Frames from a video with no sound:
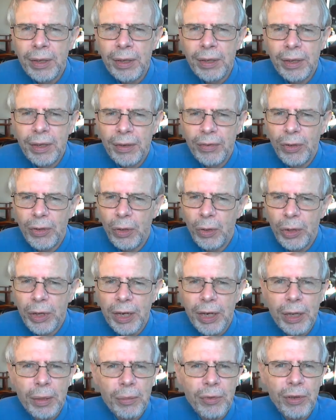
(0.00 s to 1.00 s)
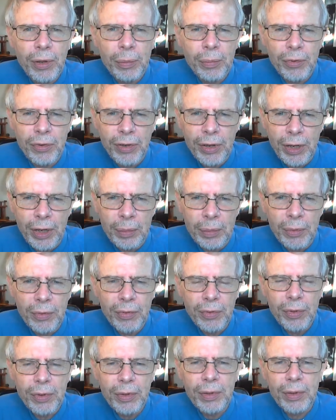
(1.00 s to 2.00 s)
If you look it up sometime,
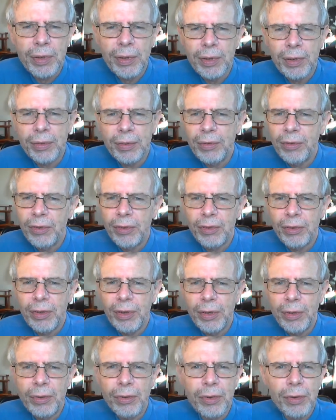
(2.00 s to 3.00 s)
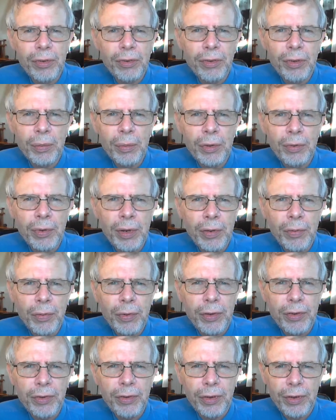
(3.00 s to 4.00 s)
if you just go through some of the
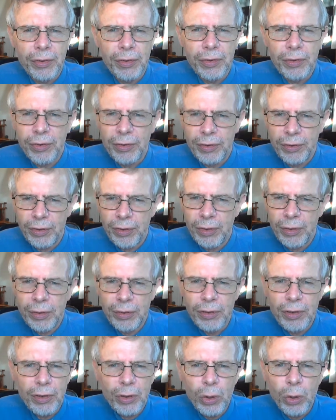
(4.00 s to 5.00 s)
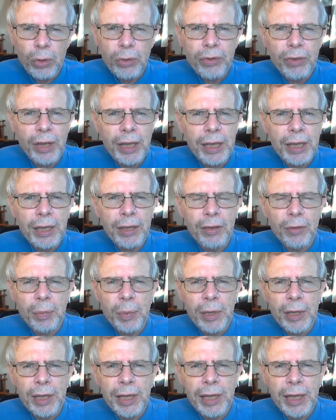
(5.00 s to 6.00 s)
references to God taking us
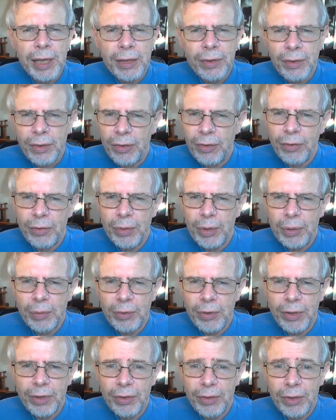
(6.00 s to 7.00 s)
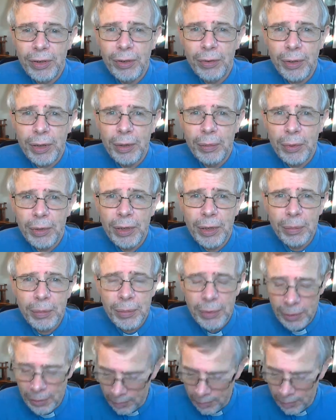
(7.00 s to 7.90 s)
by the hand in the scriptures, an incredible number,